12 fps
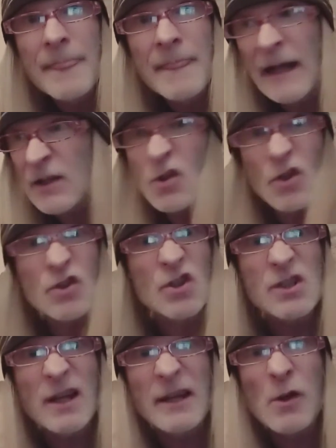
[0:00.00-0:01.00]
That's not
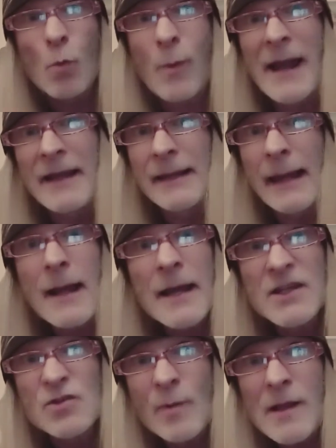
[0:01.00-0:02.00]
just a little white lie
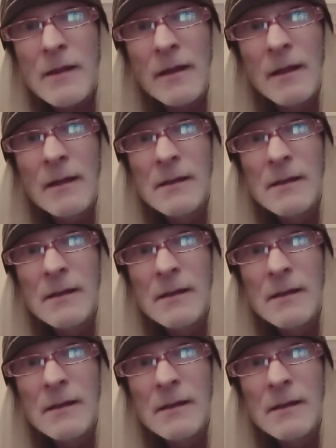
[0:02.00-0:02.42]
as well.